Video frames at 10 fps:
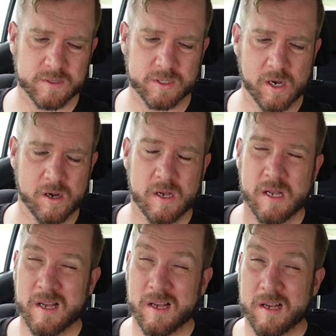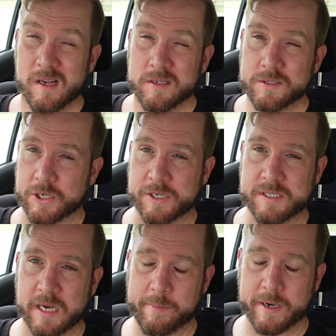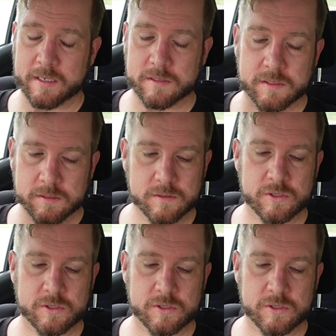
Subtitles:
So, sorry, Starbucks,